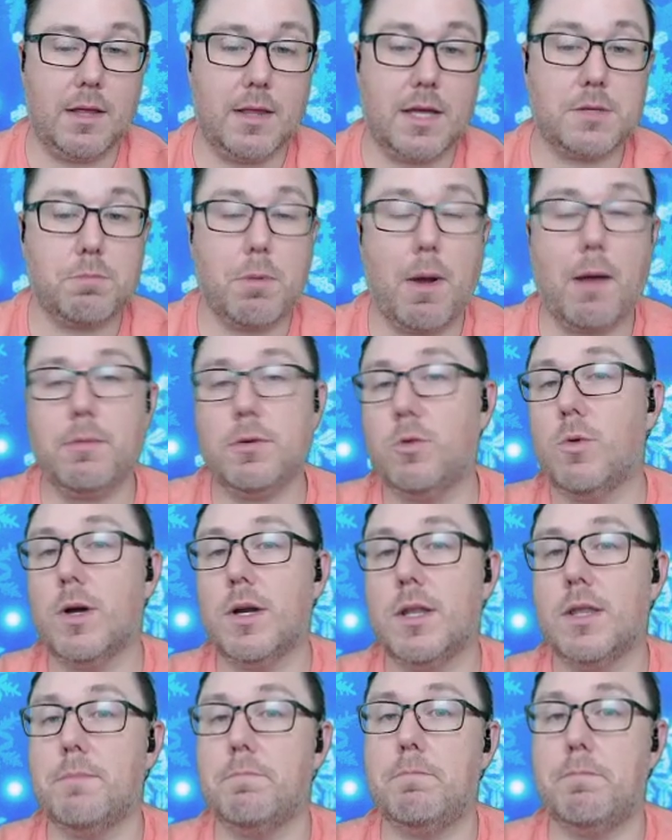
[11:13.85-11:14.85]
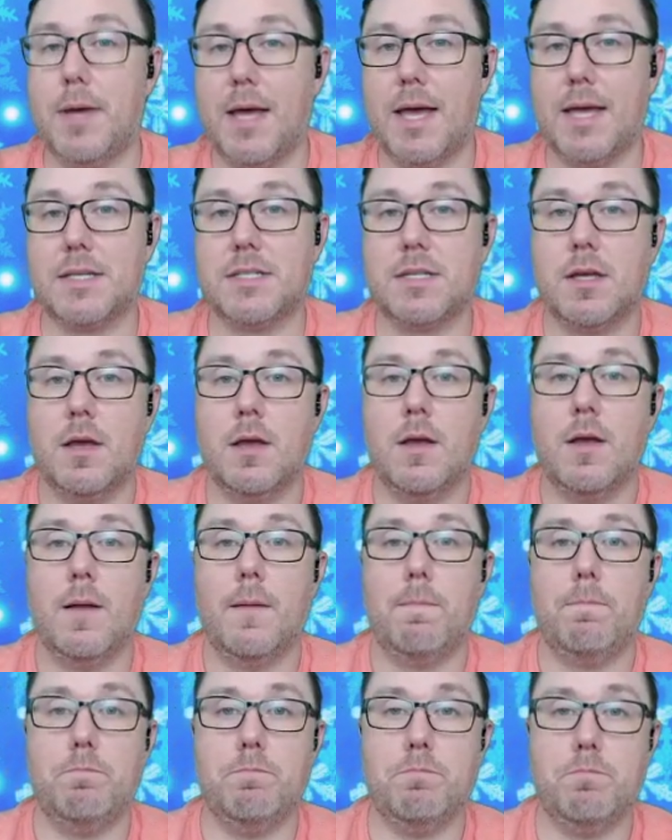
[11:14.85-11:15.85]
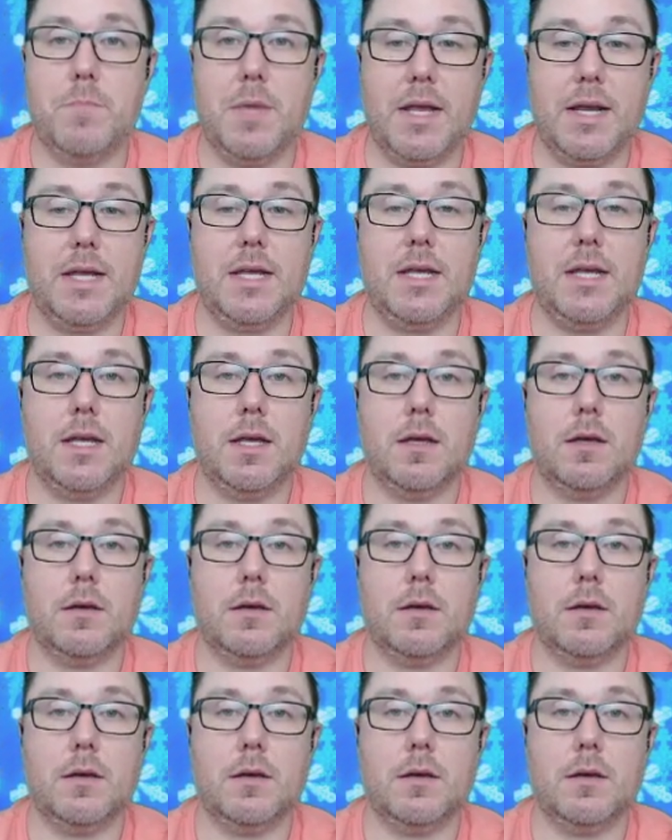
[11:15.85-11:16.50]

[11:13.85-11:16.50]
that's probably one of the best mini